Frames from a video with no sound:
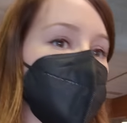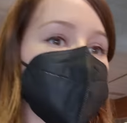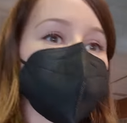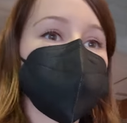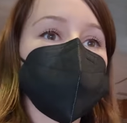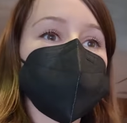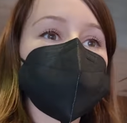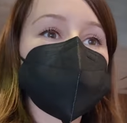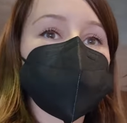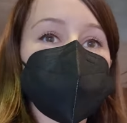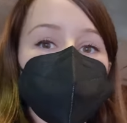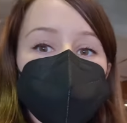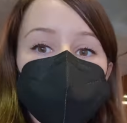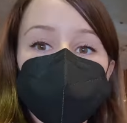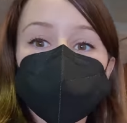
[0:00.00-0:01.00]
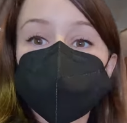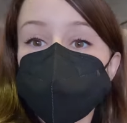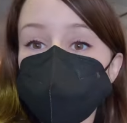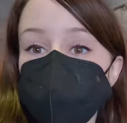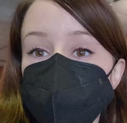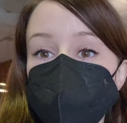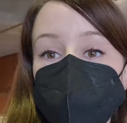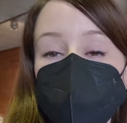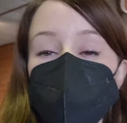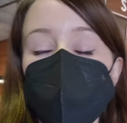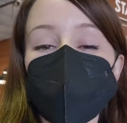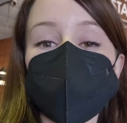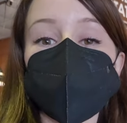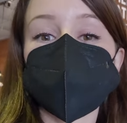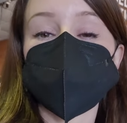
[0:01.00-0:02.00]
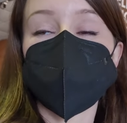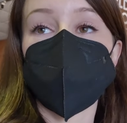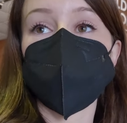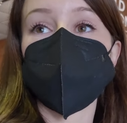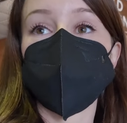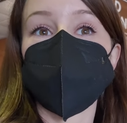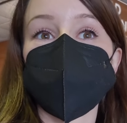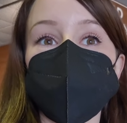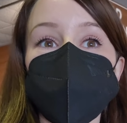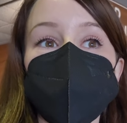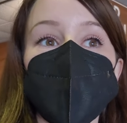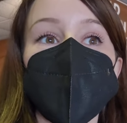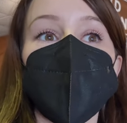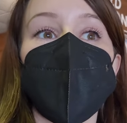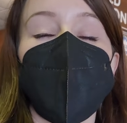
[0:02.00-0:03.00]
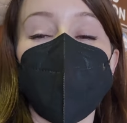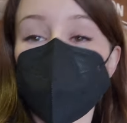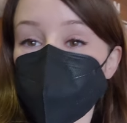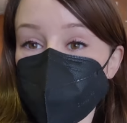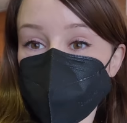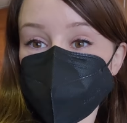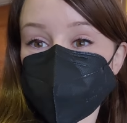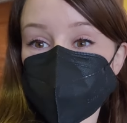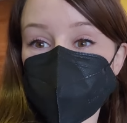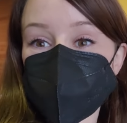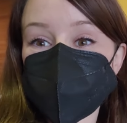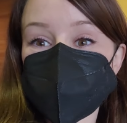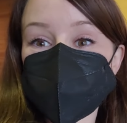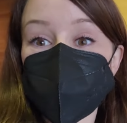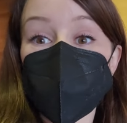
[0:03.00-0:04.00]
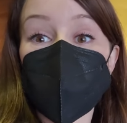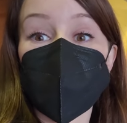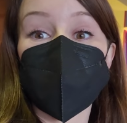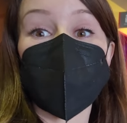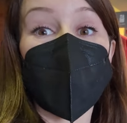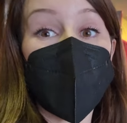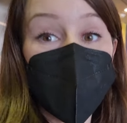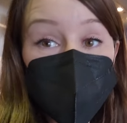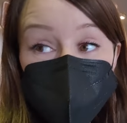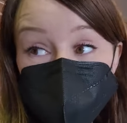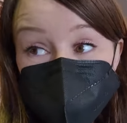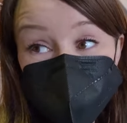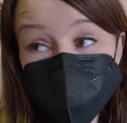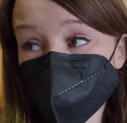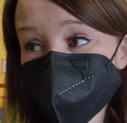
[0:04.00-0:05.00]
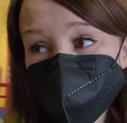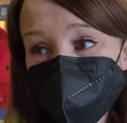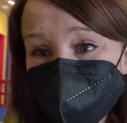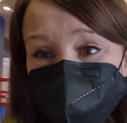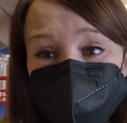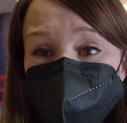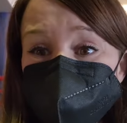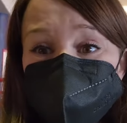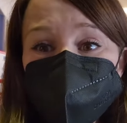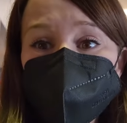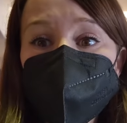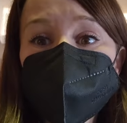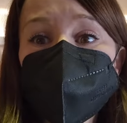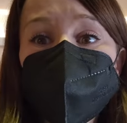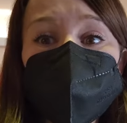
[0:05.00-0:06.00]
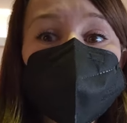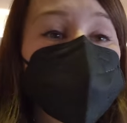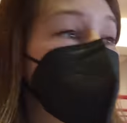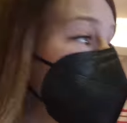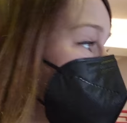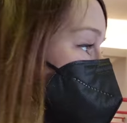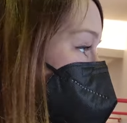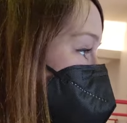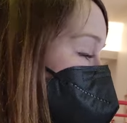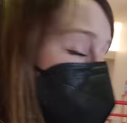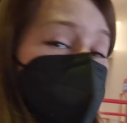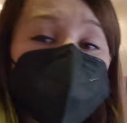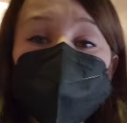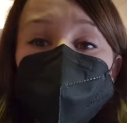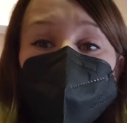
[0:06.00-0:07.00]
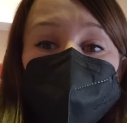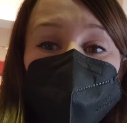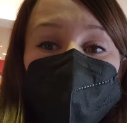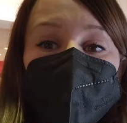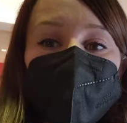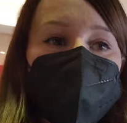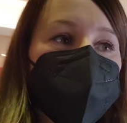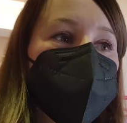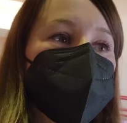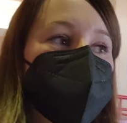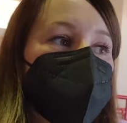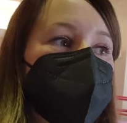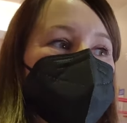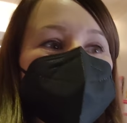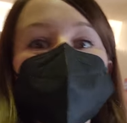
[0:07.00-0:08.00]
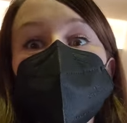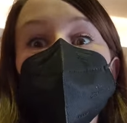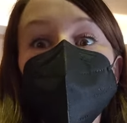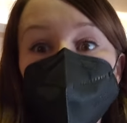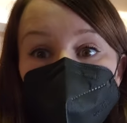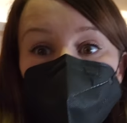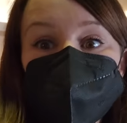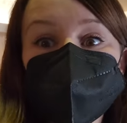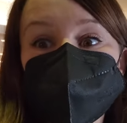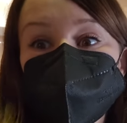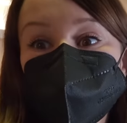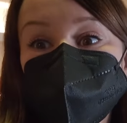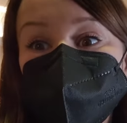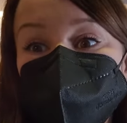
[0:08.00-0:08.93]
So this is where the kids are learning. I used to come here on field trips when I was in like elementary and middle school, and it was always the best.